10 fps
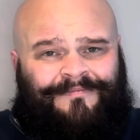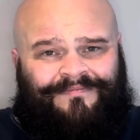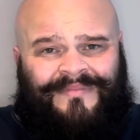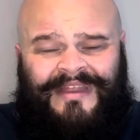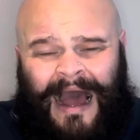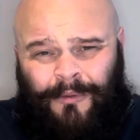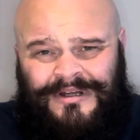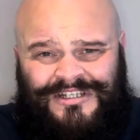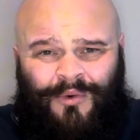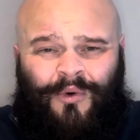That
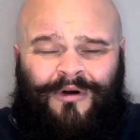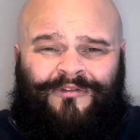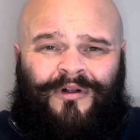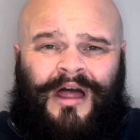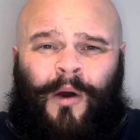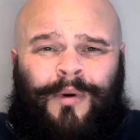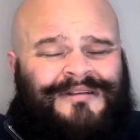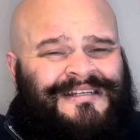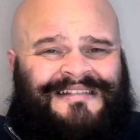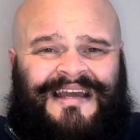was awful. I
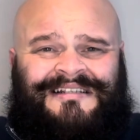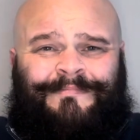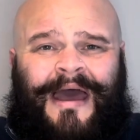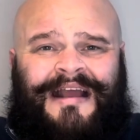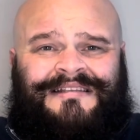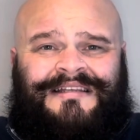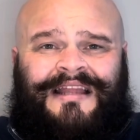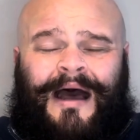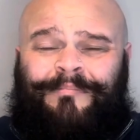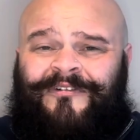wasn't expecting
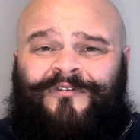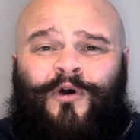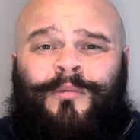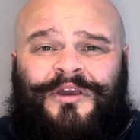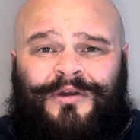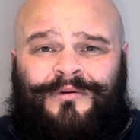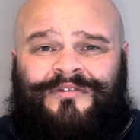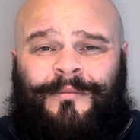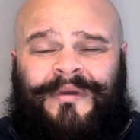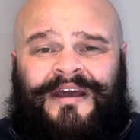that. Before we cooked
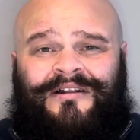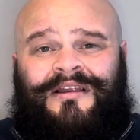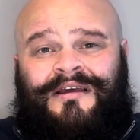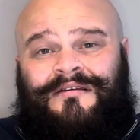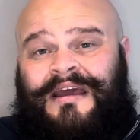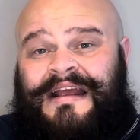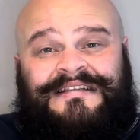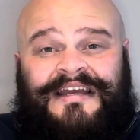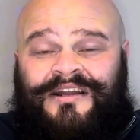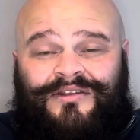the meal,
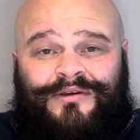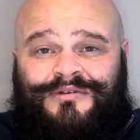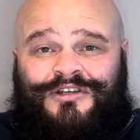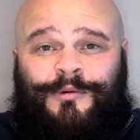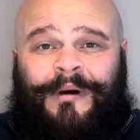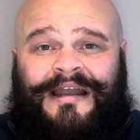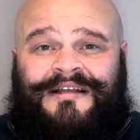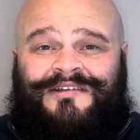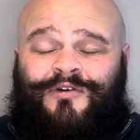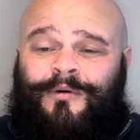it didn't look too bad
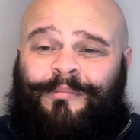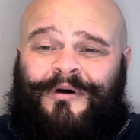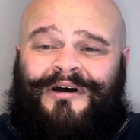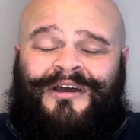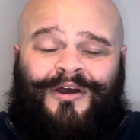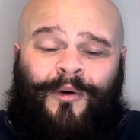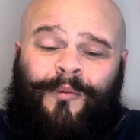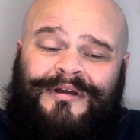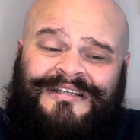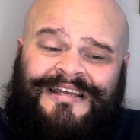at all. But
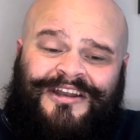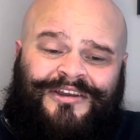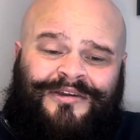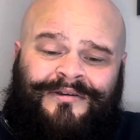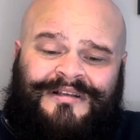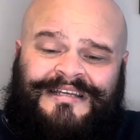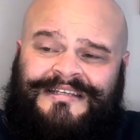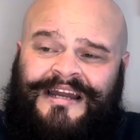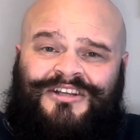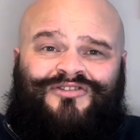once I'd cooked
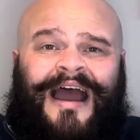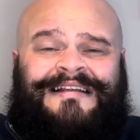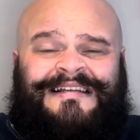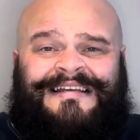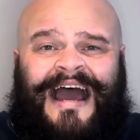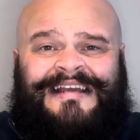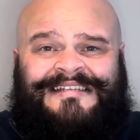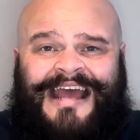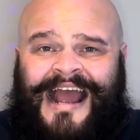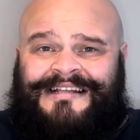it and I tried to
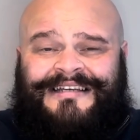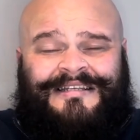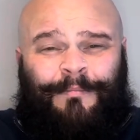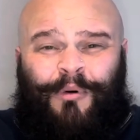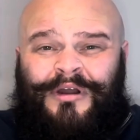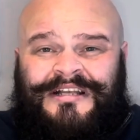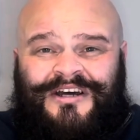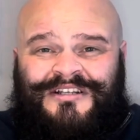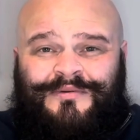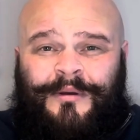dissect it and put it
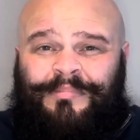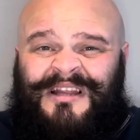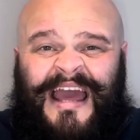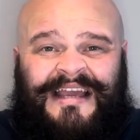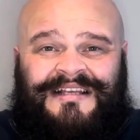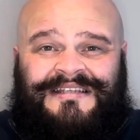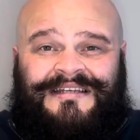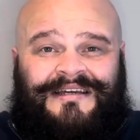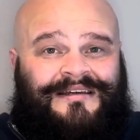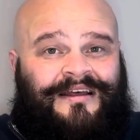onto a plate,
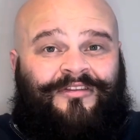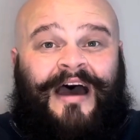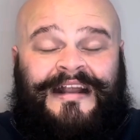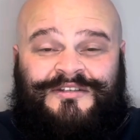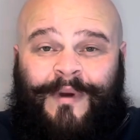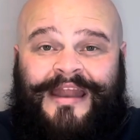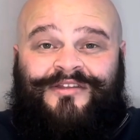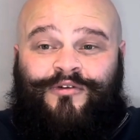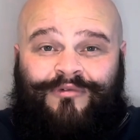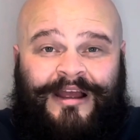that's when the real